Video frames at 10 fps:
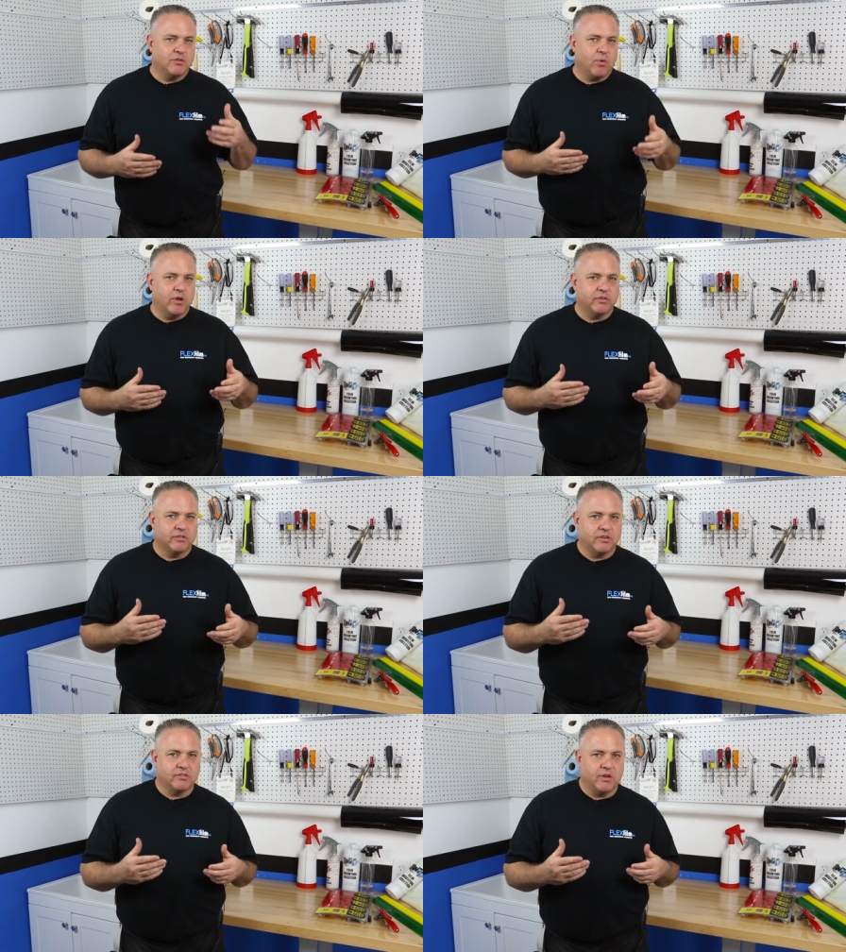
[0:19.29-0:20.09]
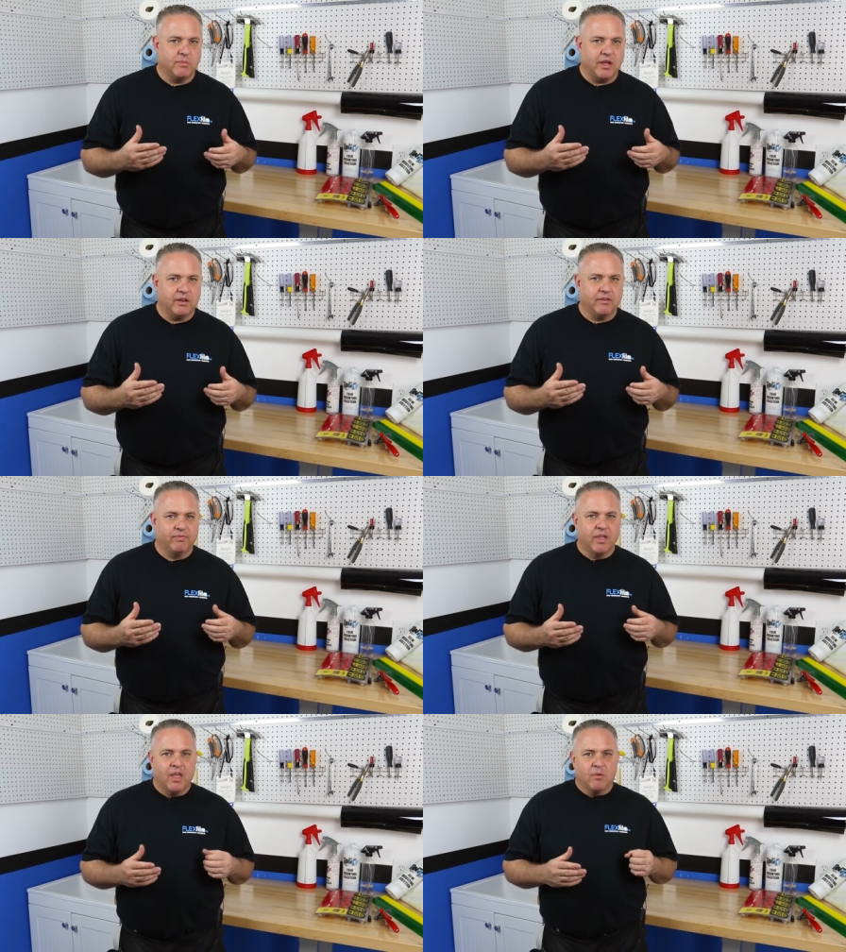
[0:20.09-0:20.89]
choices is too many?
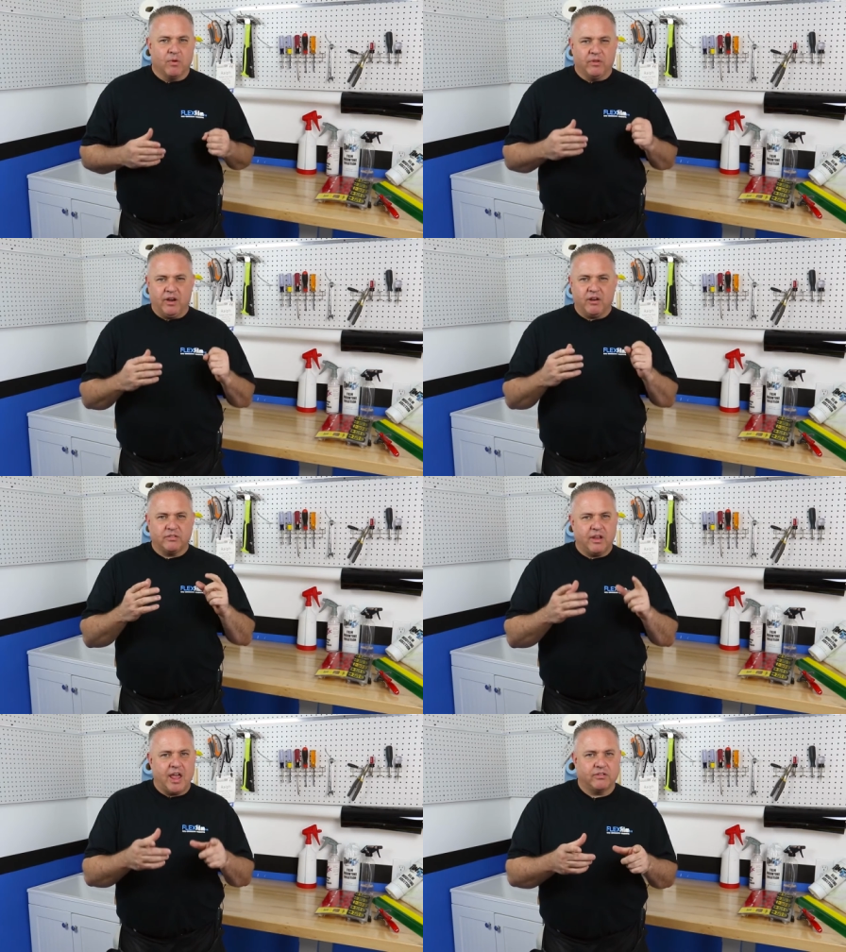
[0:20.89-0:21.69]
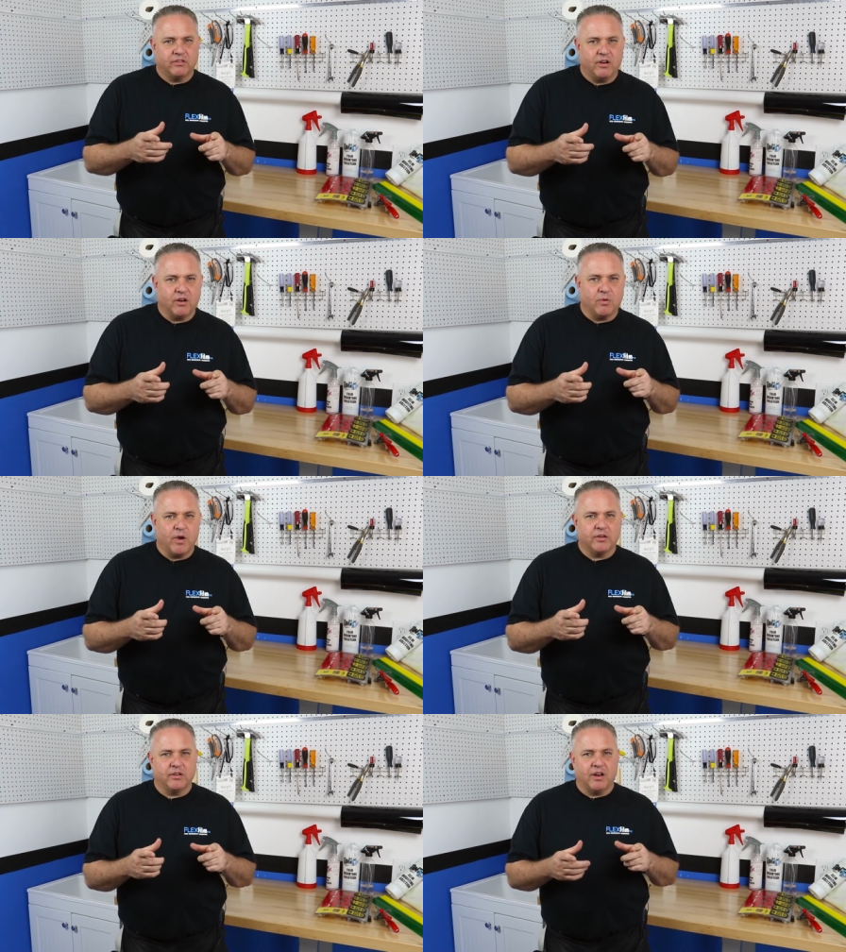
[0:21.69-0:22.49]
Well, here's the answer to your
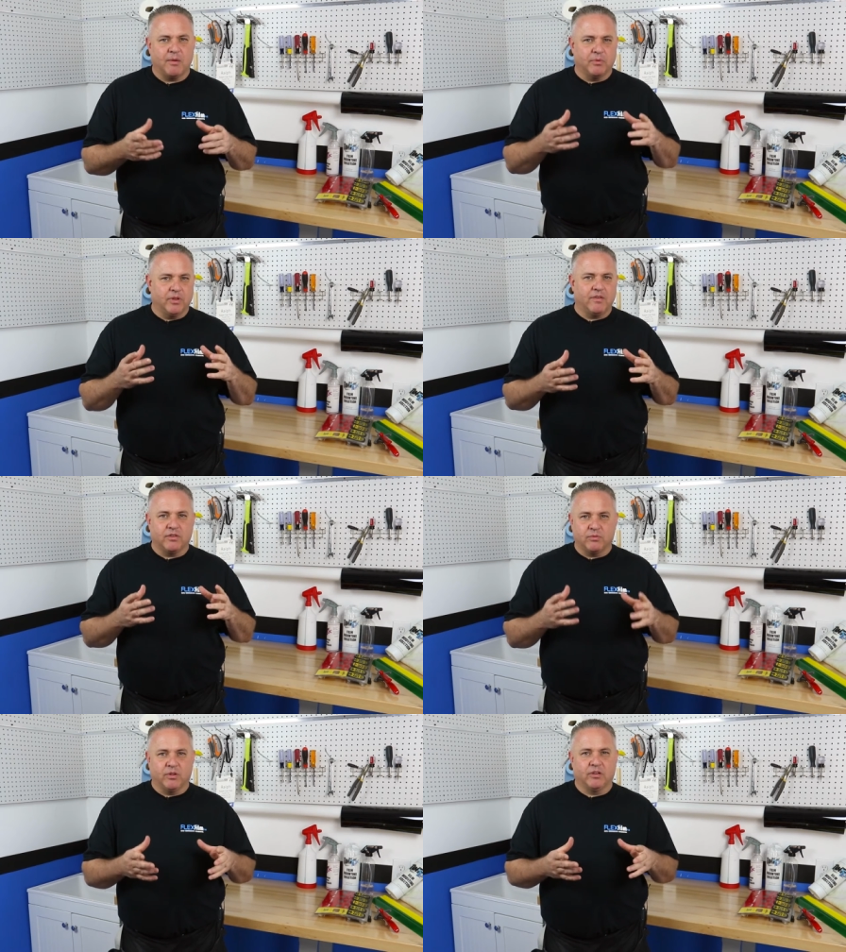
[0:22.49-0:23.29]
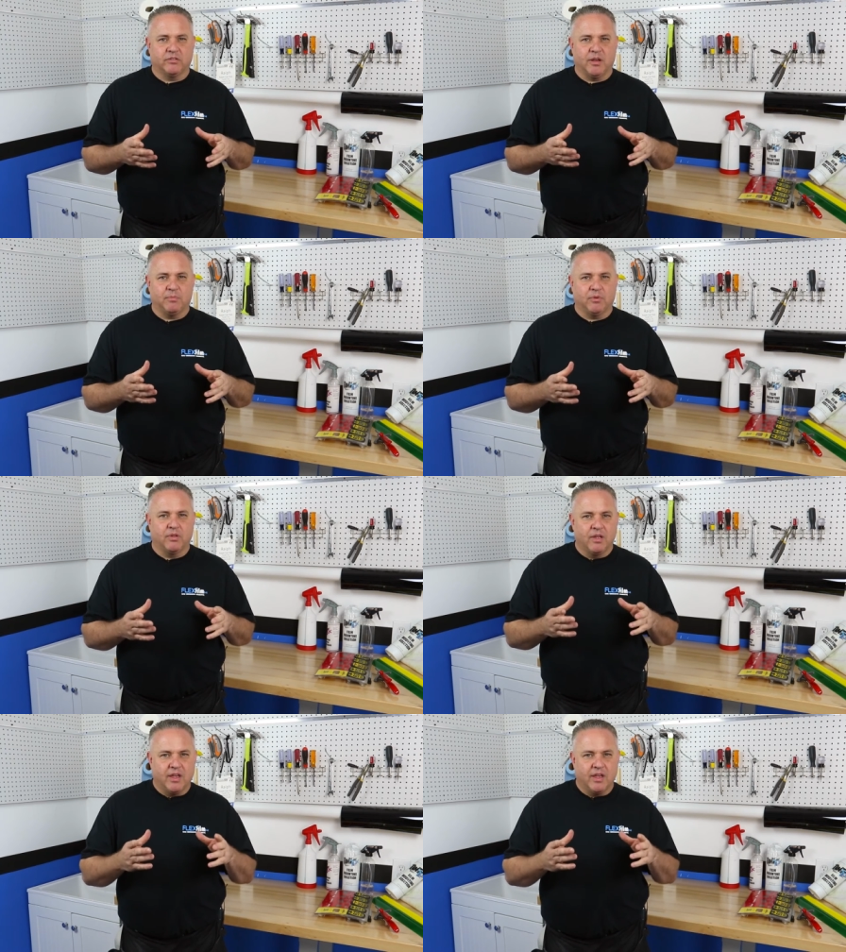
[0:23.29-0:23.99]
question, and I believe it's really simple.